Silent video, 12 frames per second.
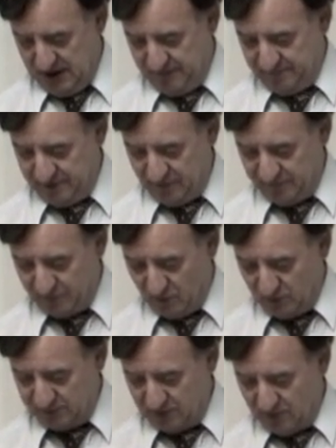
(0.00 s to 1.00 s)
and then of
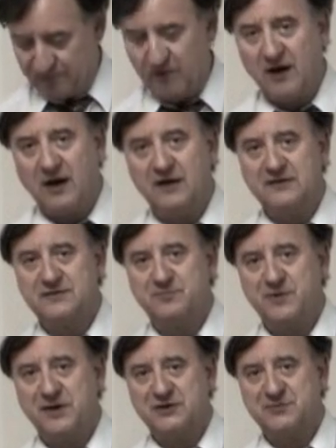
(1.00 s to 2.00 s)
course authorized
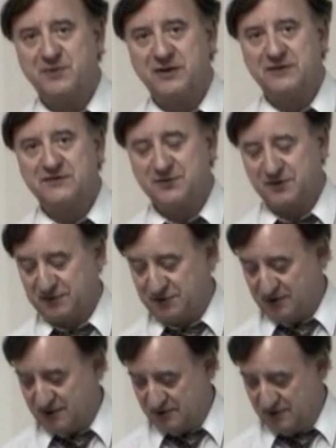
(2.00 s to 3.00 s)
PSP
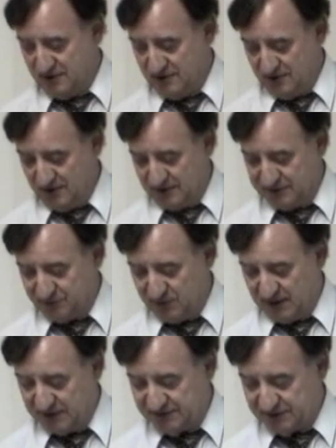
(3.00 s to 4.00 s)
instructor as
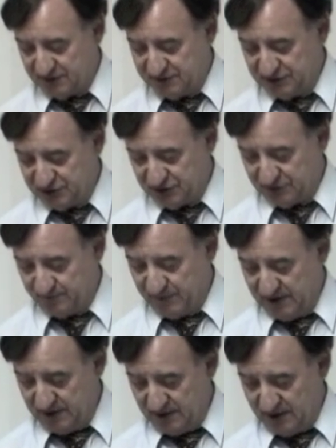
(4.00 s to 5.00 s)
well as
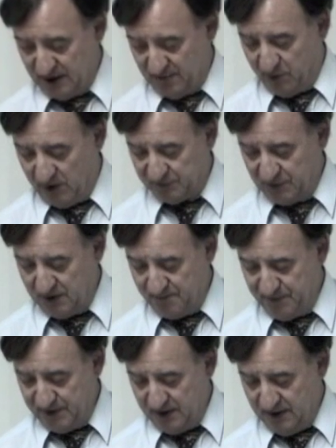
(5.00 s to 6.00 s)
transition
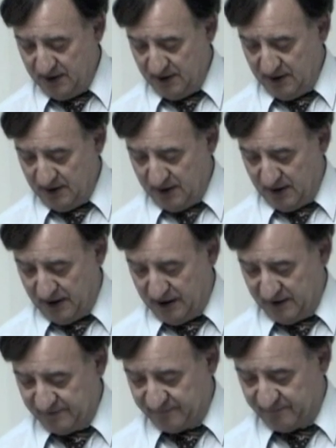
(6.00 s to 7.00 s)
partner. I
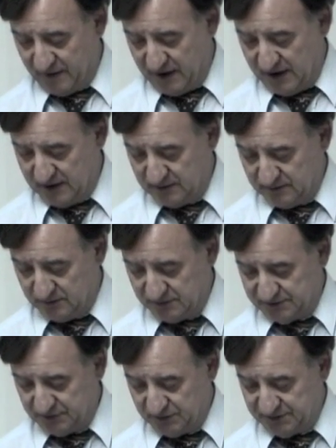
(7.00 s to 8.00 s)
have
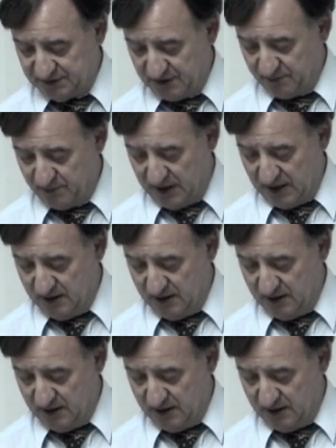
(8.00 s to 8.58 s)
also some